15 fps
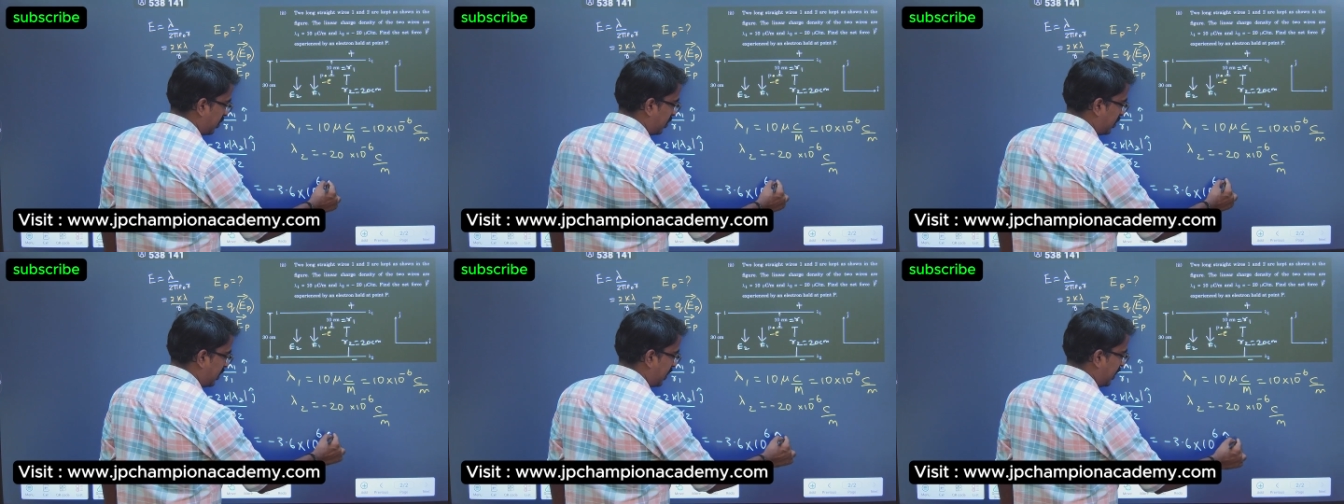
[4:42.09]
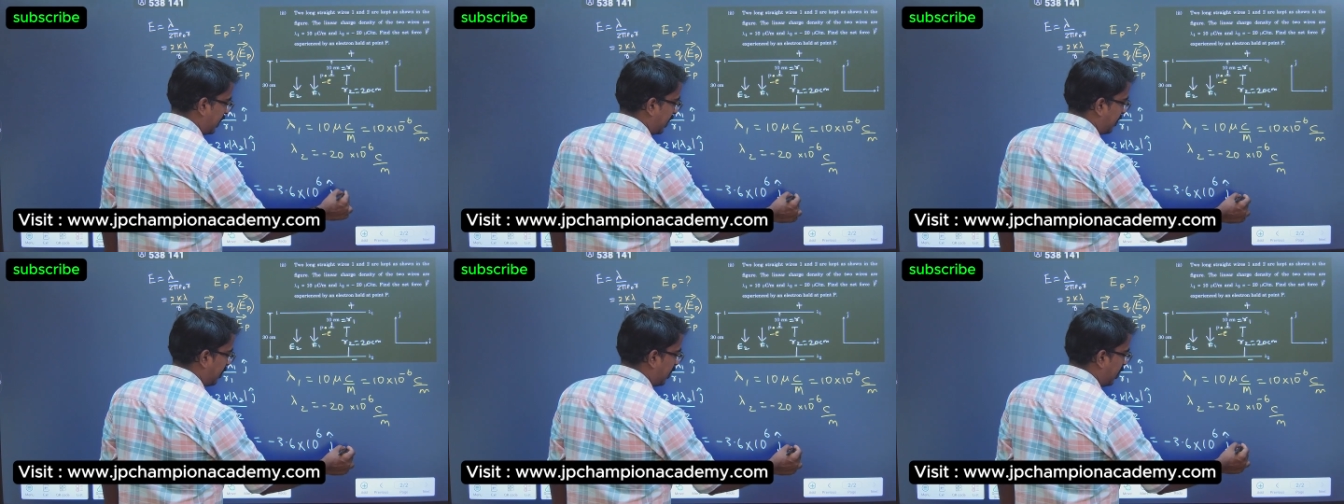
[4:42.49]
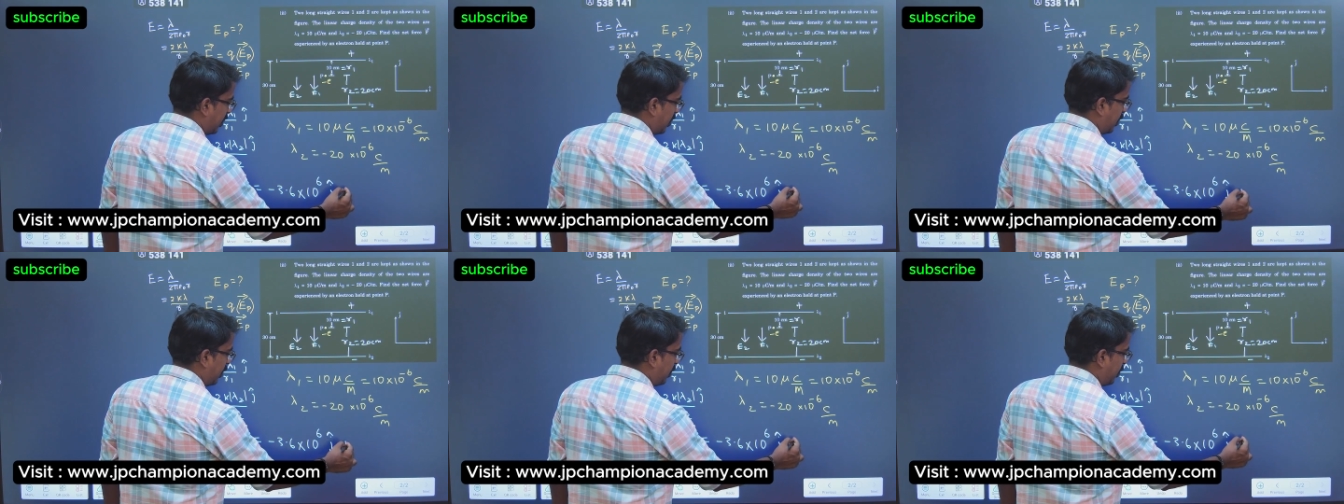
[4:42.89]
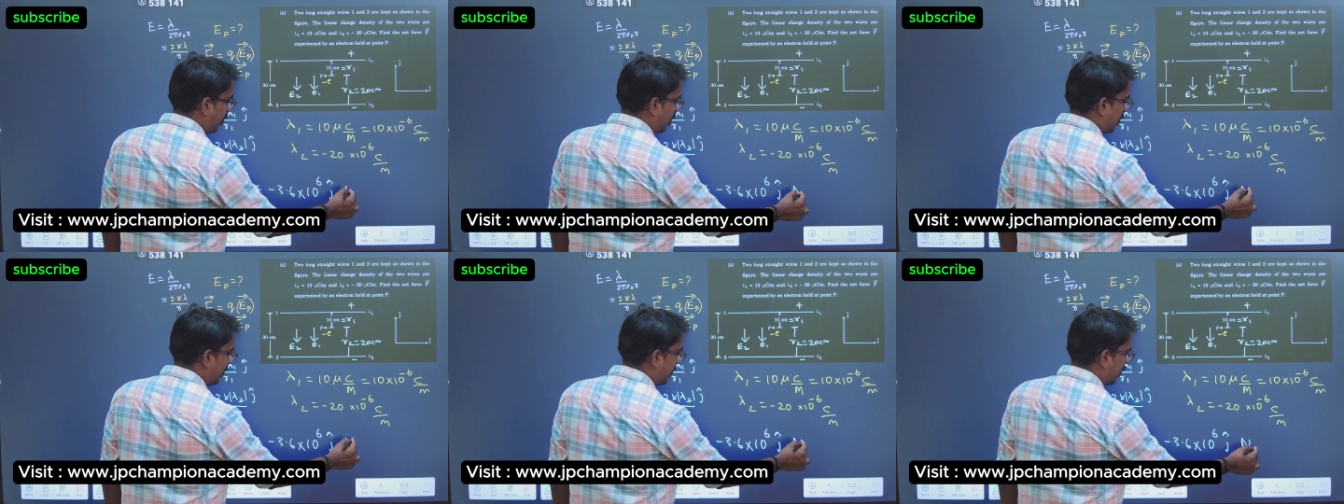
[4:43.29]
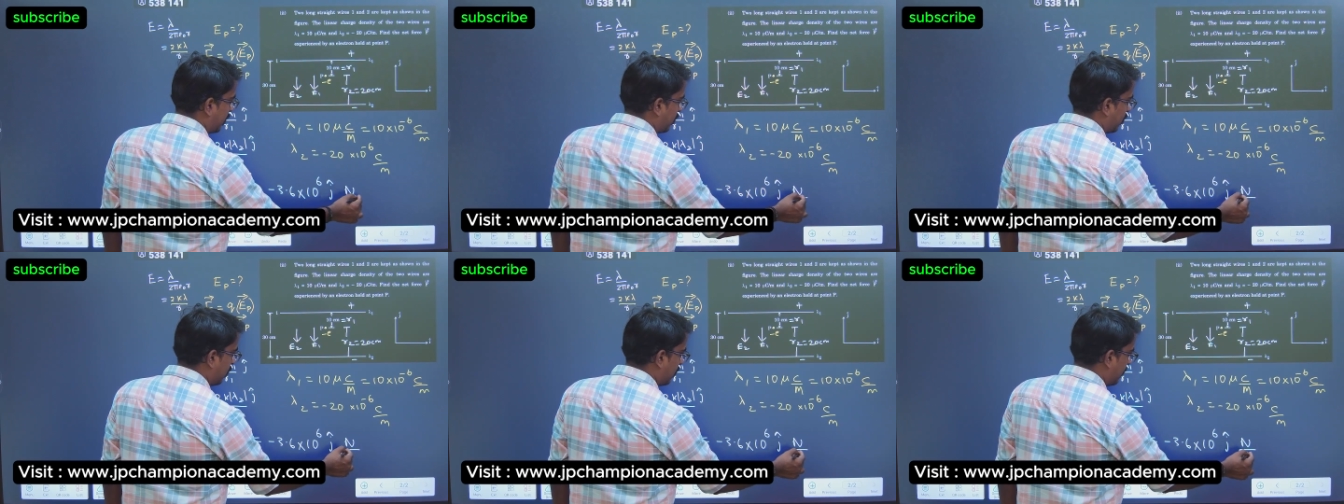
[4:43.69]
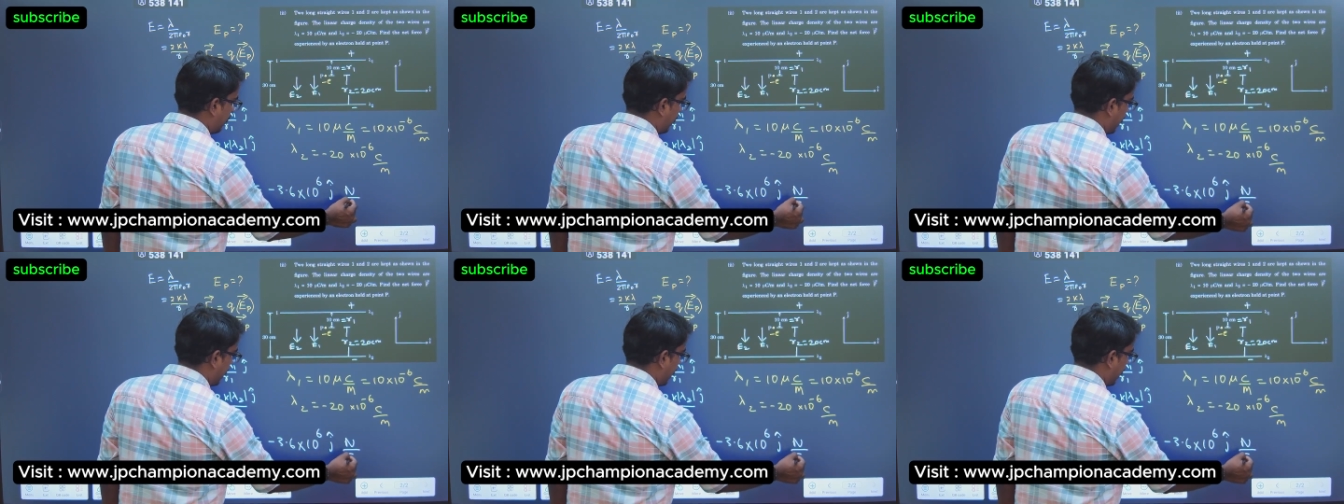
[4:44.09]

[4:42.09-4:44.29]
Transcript: j cap Newton per coulomb.